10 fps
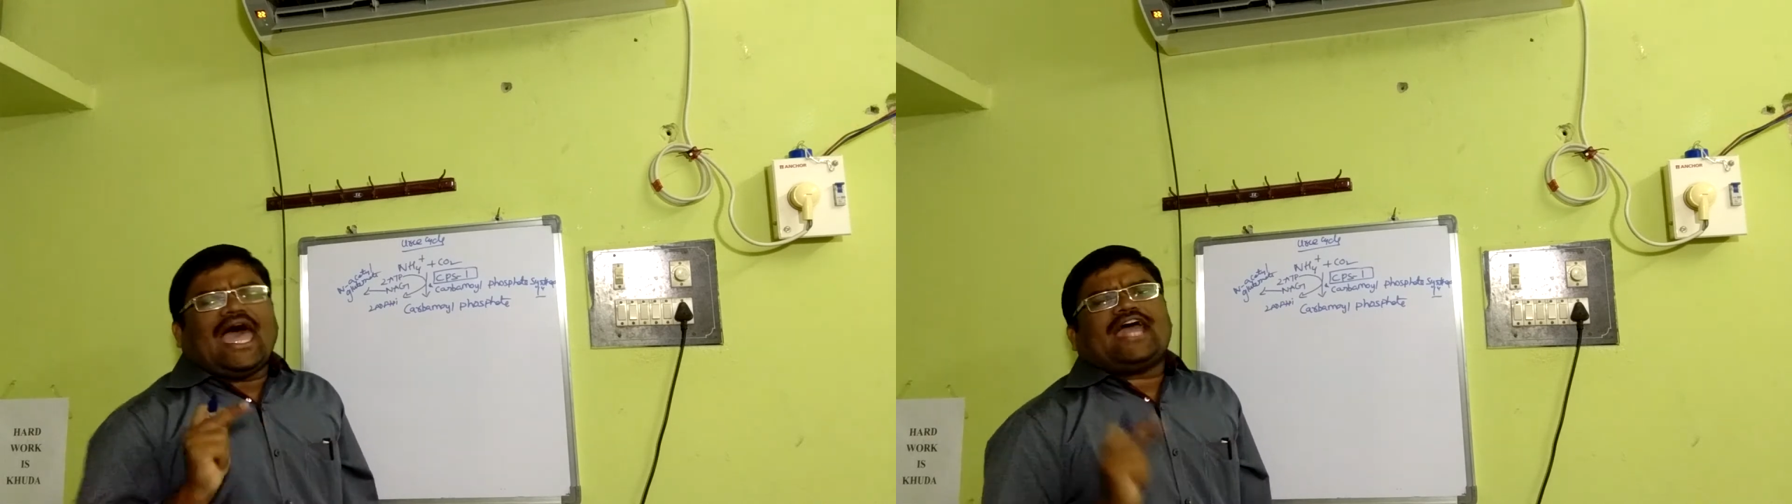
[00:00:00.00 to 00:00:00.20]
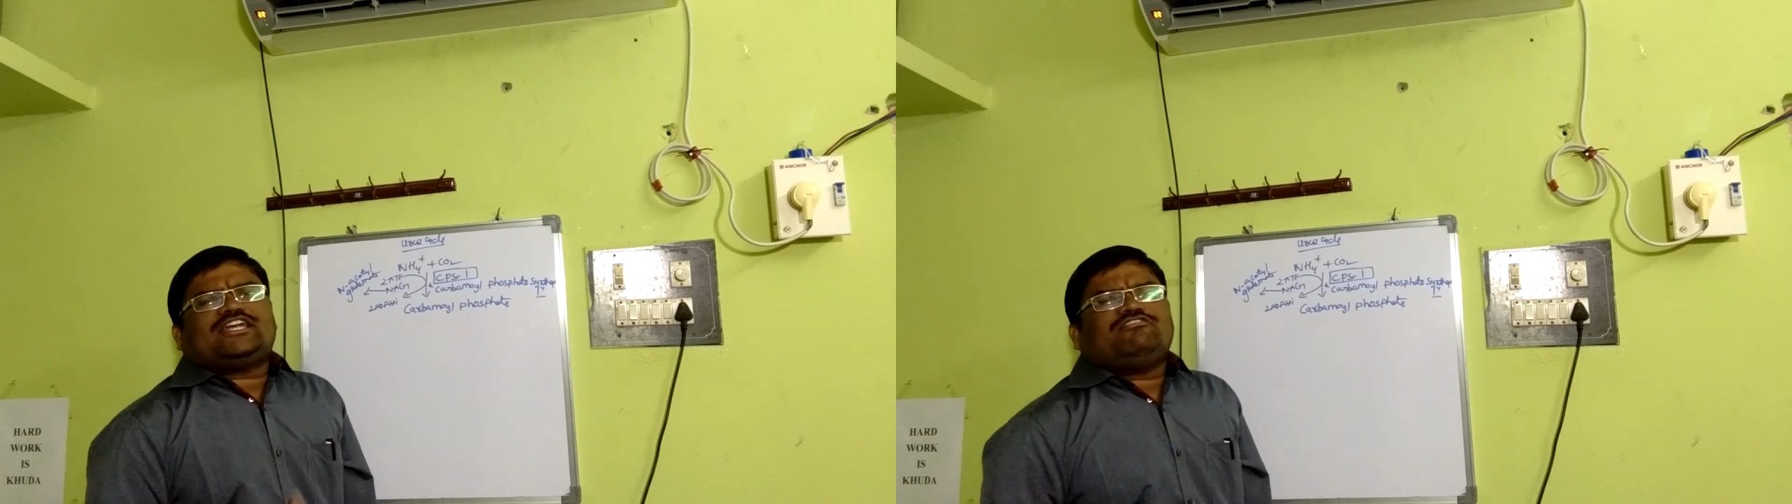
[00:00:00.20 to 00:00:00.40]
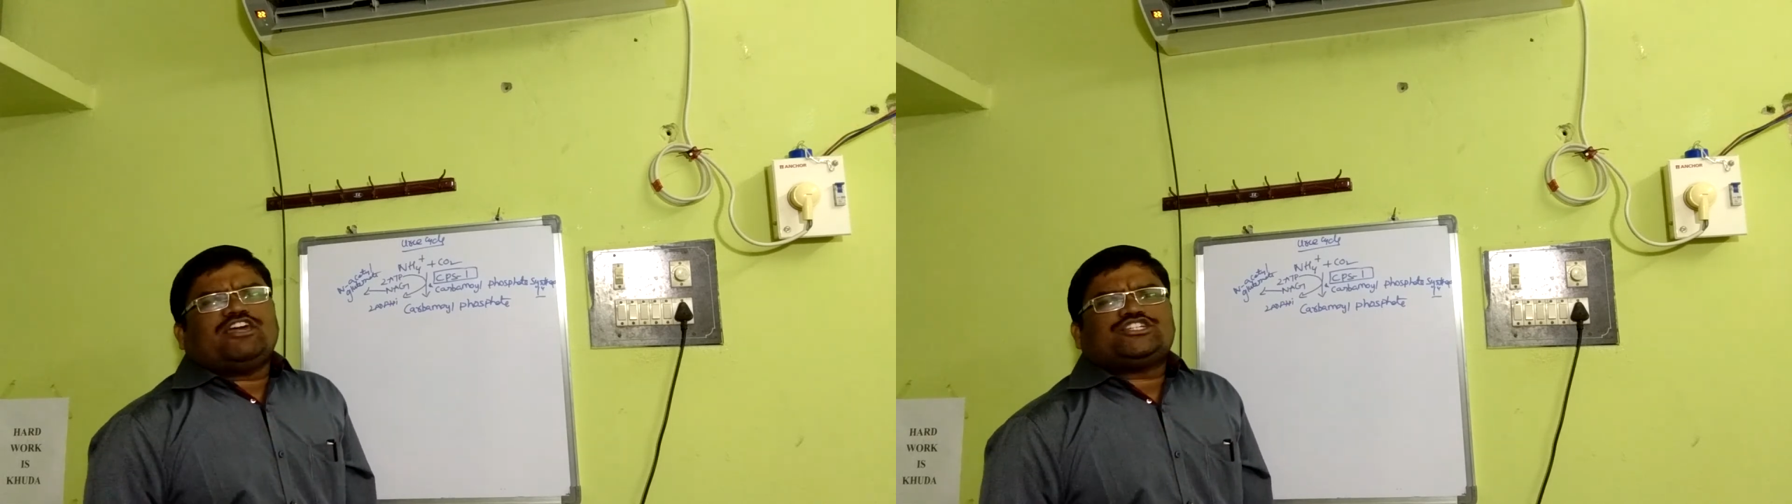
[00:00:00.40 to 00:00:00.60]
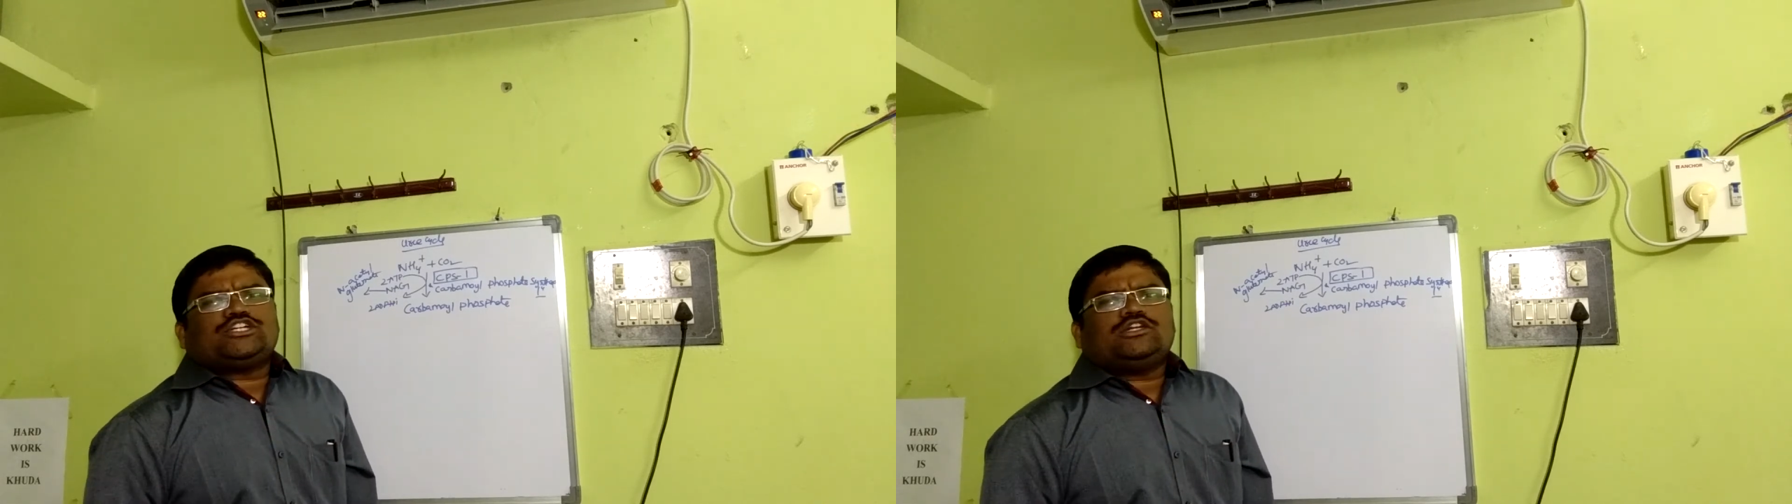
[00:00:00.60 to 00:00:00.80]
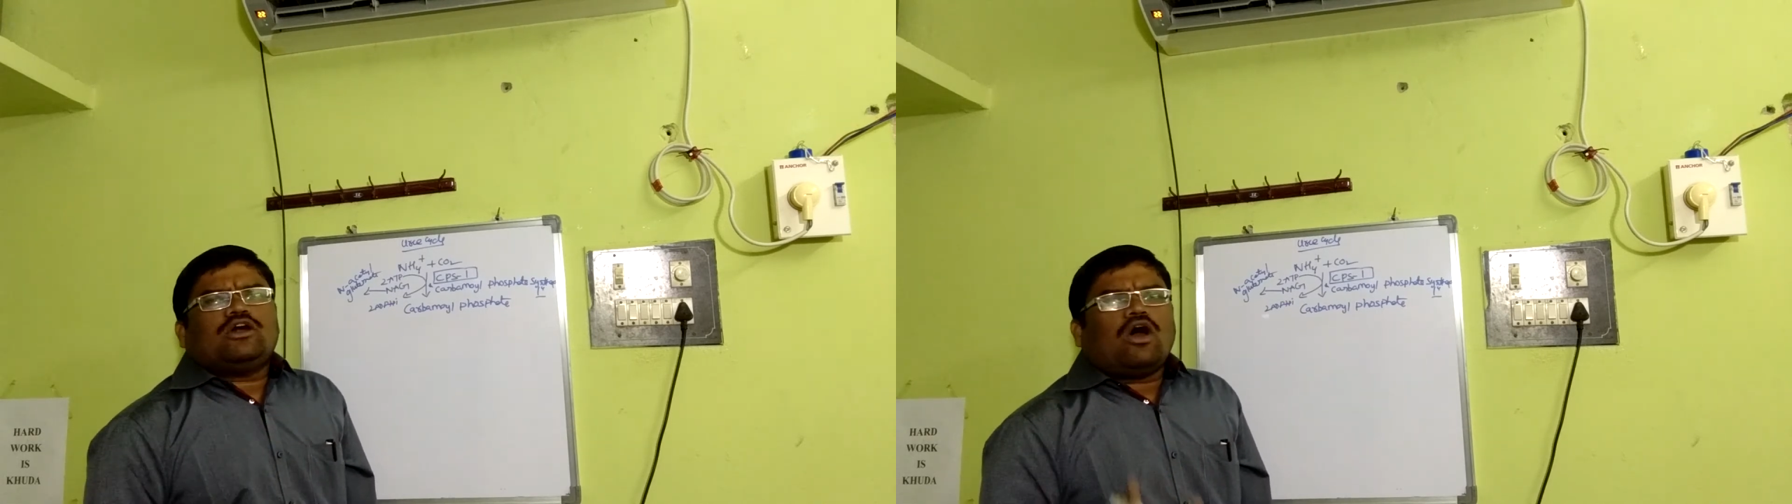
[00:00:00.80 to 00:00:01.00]

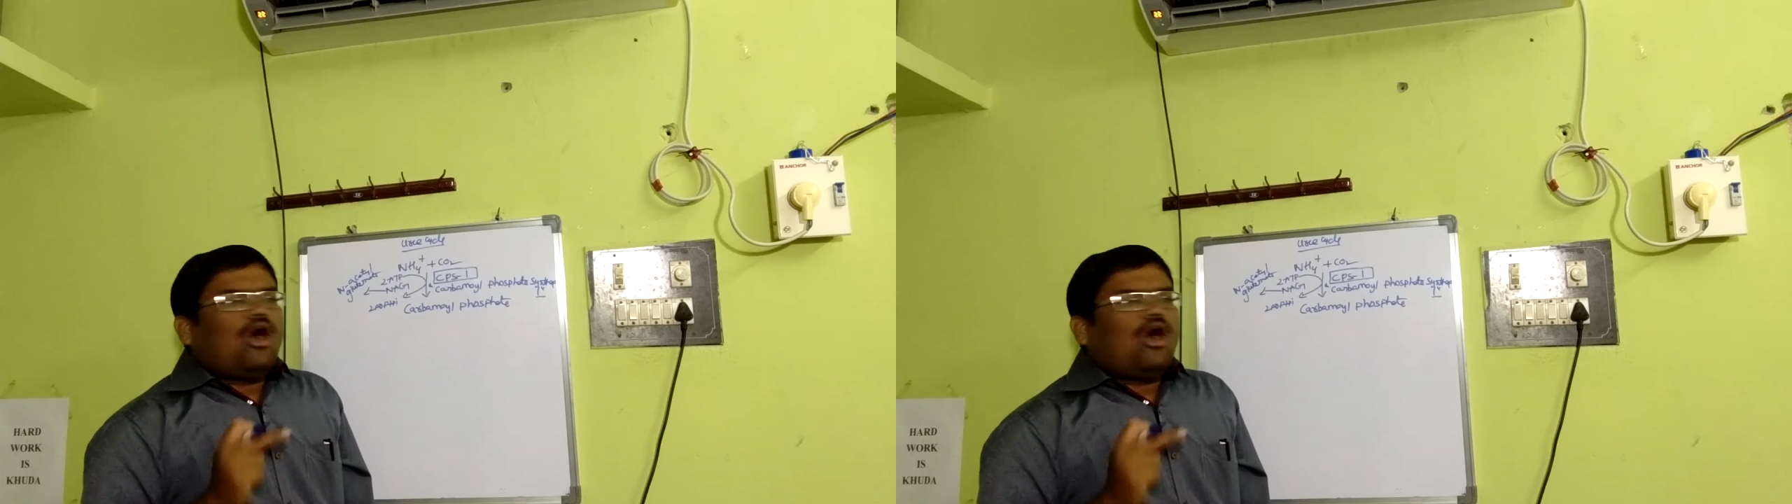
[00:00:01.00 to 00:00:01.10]
activation